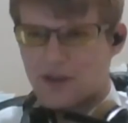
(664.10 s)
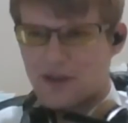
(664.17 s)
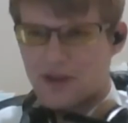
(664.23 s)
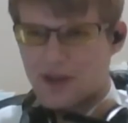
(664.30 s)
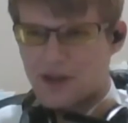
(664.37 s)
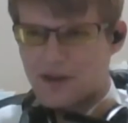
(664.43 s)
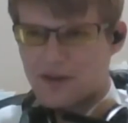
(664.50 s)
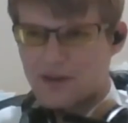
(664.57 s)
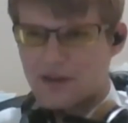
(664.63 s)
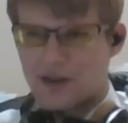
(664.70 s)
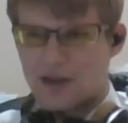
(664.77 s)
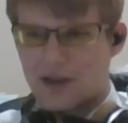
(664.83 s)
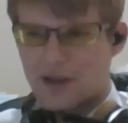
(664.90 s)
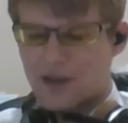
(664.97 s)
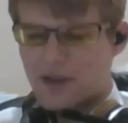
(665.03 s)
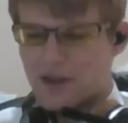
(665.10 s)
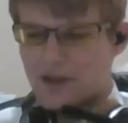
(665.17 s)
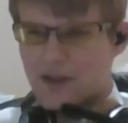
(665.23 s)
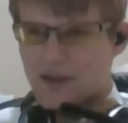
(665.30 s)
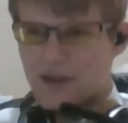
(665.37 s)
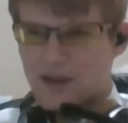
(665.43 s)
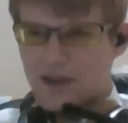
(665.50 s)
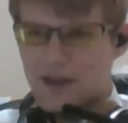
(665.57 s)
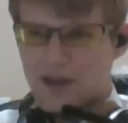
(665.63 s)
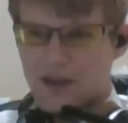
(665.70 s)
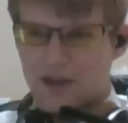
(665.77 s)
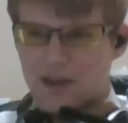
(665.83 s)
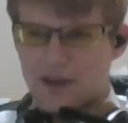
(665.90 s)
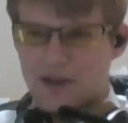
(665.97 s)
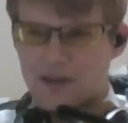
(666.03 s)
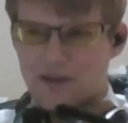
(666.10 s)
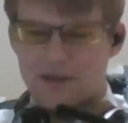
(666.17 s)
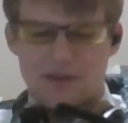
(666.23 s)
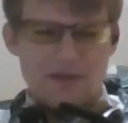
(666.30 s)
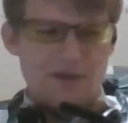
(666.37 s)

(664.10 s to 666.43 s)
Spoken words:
there. And